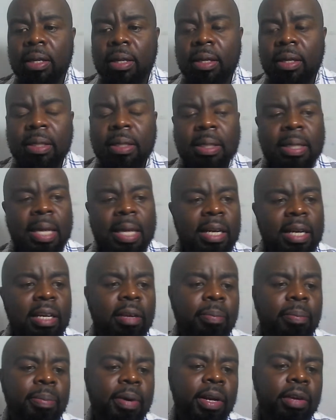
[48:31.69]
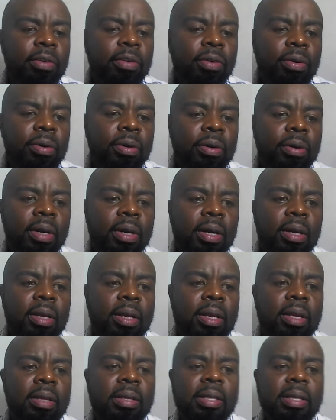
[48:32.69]
Is there depression?
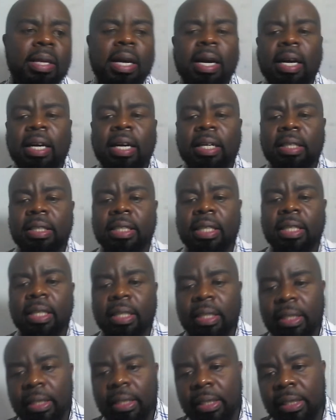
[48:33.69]
Is there anxiety?